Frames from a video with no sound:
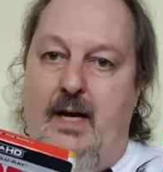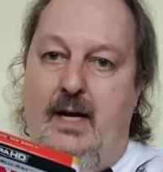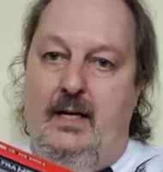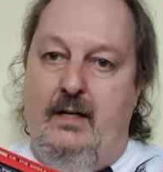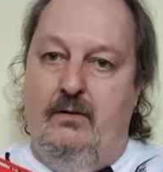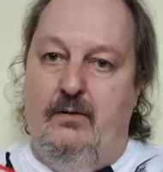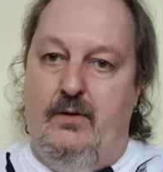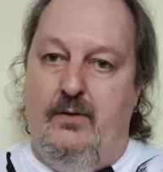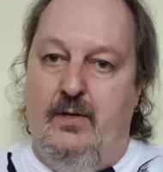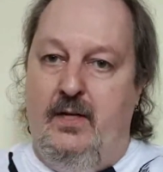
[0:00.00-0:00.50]

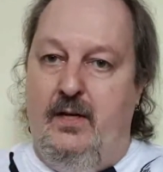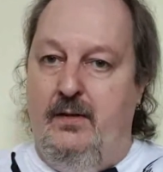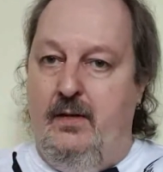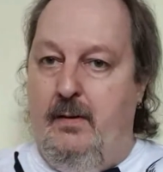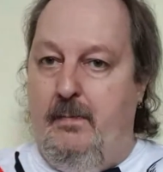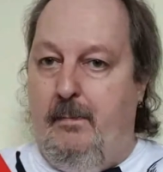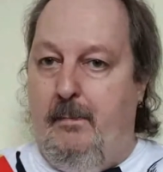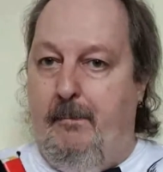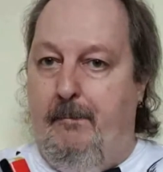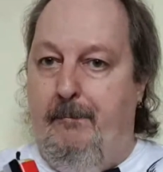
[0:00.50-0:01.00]
On to
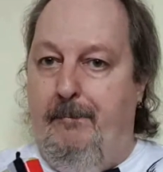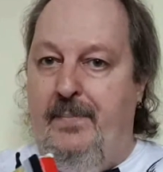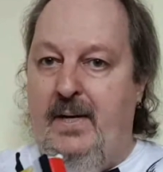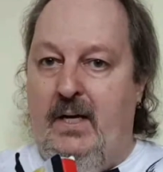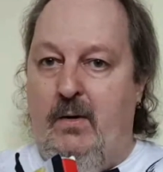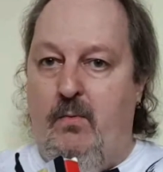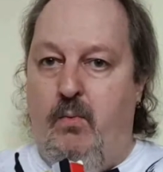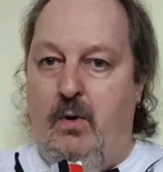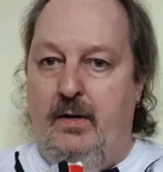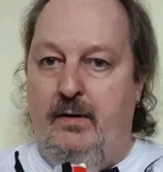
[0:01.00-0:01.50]
another
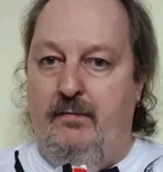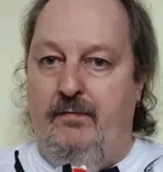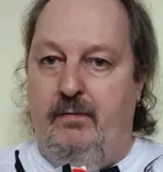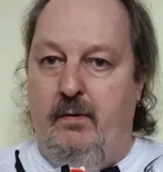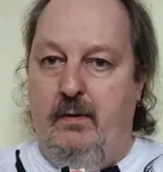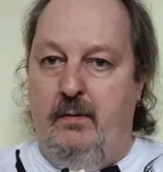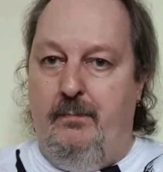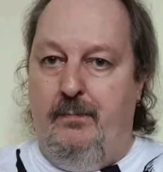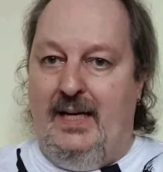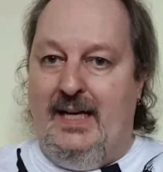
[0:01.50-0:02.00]
big one
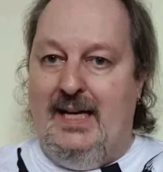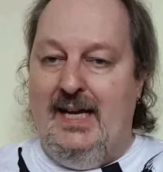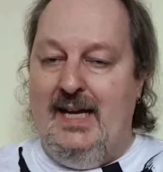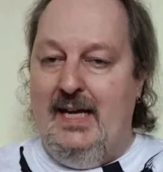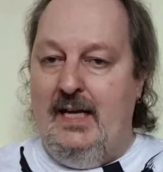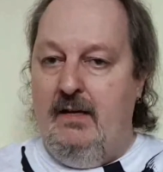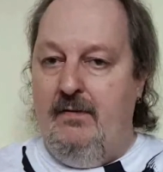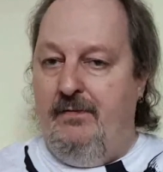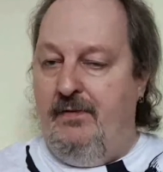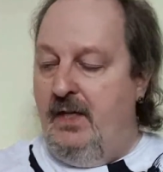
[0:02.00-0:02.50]
from the
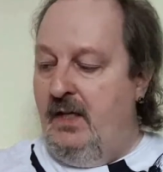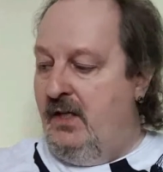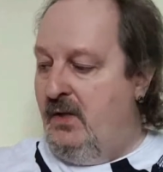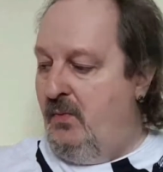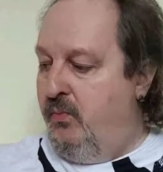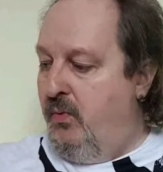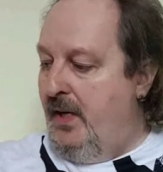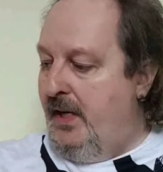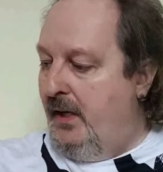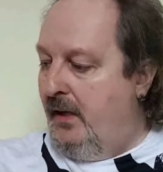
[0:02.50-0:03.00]
beginning of
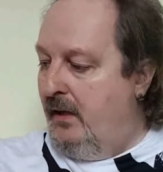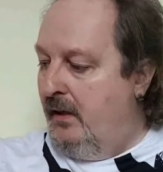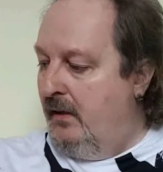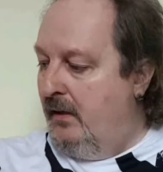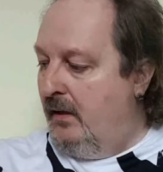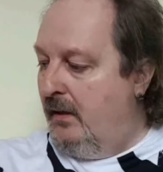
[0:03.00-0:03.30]
this week.